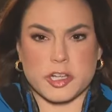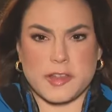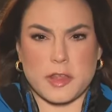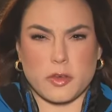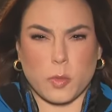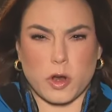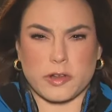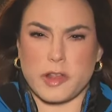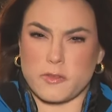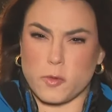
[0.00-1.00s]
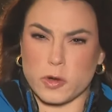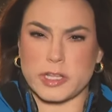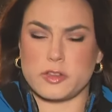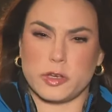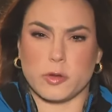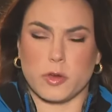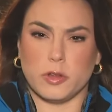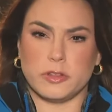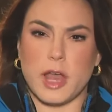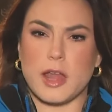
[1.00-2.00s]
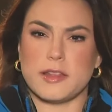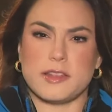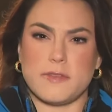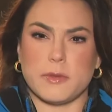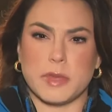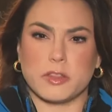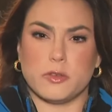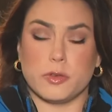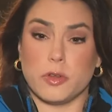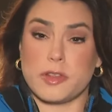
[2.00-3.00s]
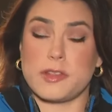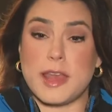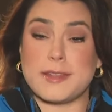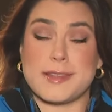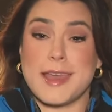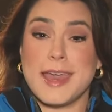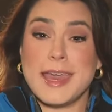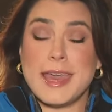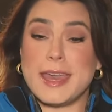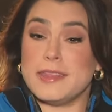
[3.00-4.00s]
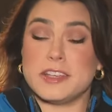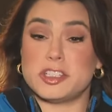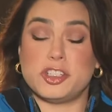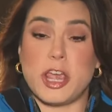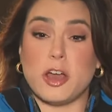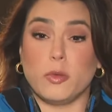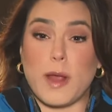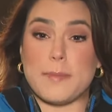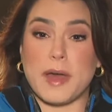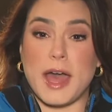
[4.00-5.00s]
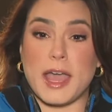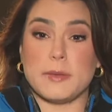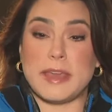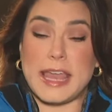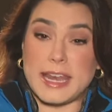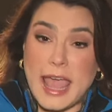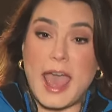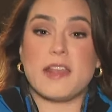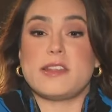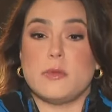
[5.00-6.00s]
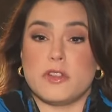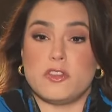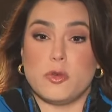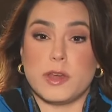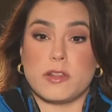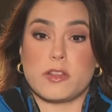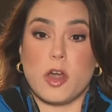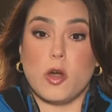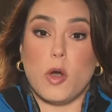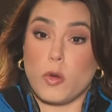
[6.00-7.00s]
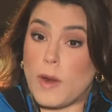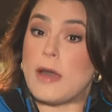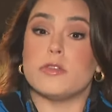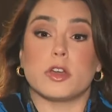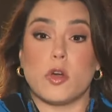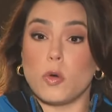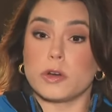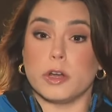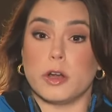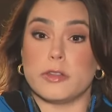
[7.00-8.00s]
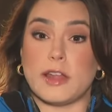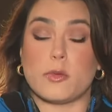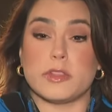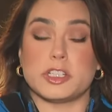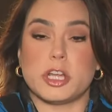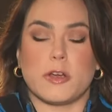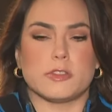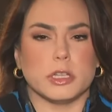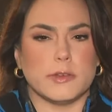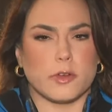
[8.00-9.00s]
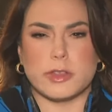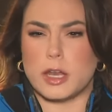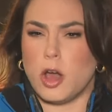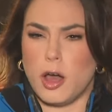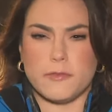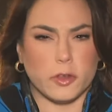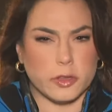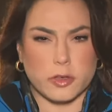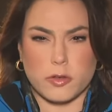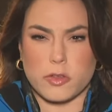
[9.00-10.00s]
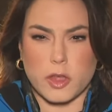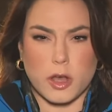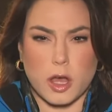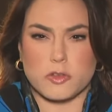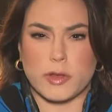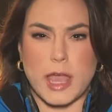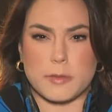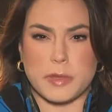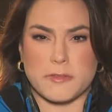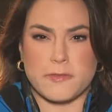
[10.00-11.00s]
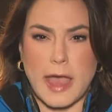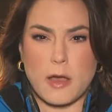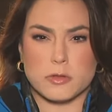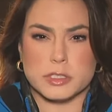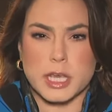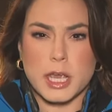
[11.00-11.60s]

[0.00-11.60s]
is in the works as 42 year old Don Steven McDougal sits in this jail right behind me. And as he was doing so around the corner, that's when the sheriff delivered that awful news that Audrii had been found.